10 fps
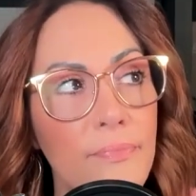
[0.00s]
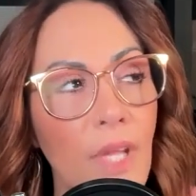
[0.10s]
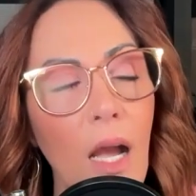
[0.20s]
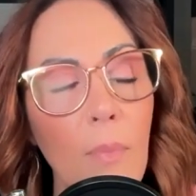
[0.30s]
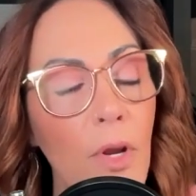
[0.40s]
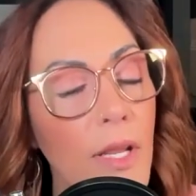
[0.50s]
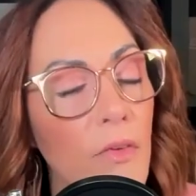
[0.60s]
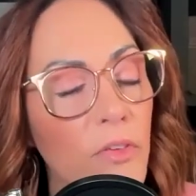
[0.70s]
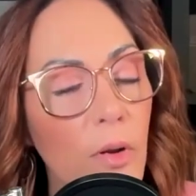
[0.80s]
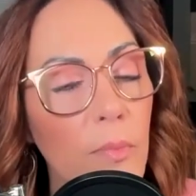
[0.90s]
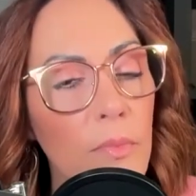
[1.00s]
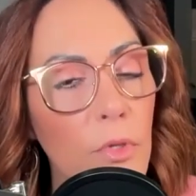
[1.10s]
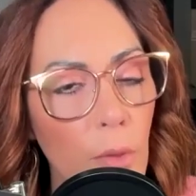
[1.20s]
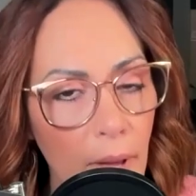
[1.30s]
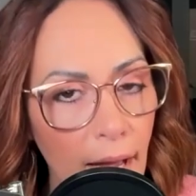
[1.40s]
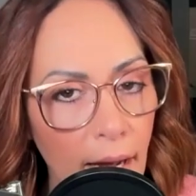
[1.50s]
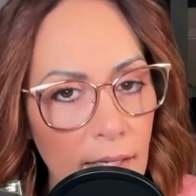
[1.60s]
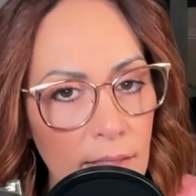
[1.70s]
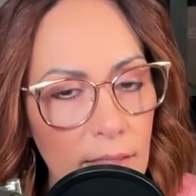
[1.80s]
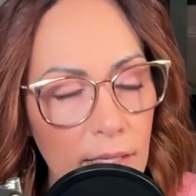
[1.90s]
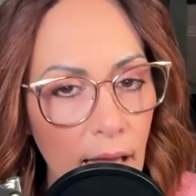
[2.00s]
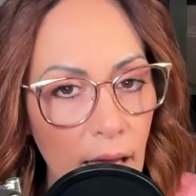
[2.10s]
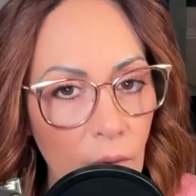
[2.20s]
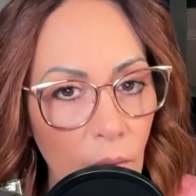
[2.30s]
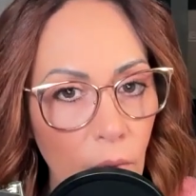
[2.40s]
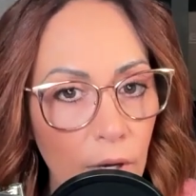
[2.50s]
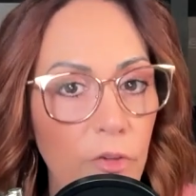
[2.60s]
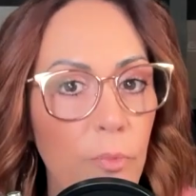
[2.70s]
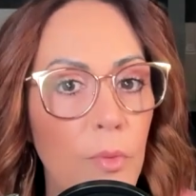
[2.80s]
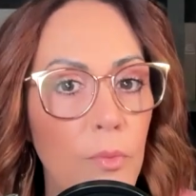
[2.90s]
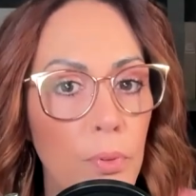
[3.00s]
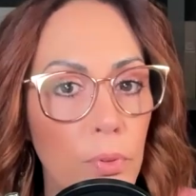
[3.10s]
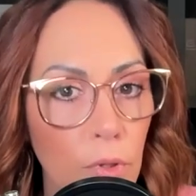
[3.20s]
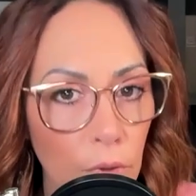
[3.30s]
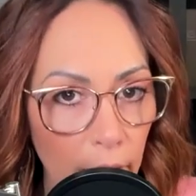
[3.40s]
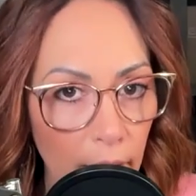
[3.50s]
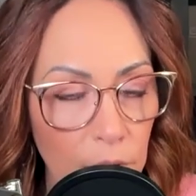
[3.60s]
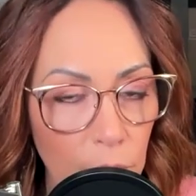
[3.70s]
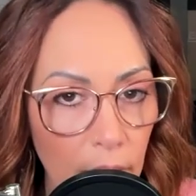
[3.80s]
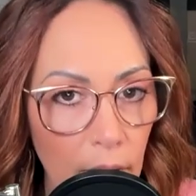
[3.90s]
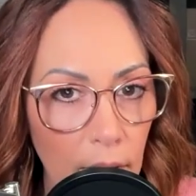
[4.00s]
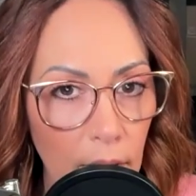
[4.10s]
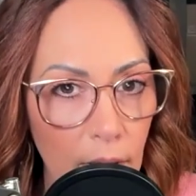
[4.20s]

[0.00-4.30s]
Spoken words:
operating from your past and what you've been programmed with